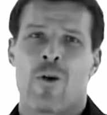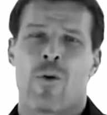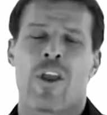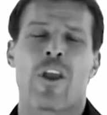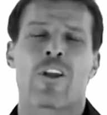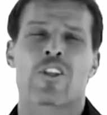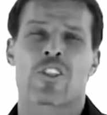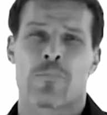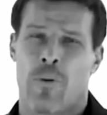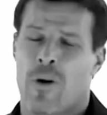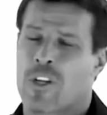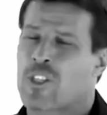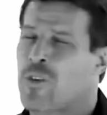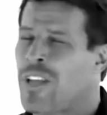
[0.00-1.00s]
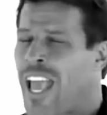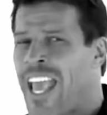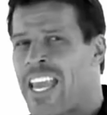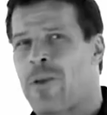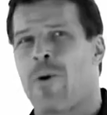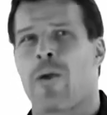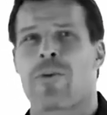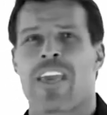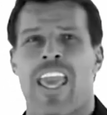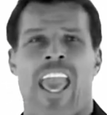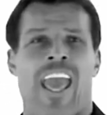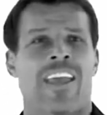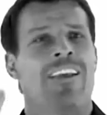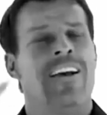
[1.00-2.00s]
We're here to support you in any way we
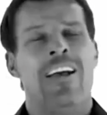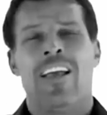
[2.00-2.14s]
can.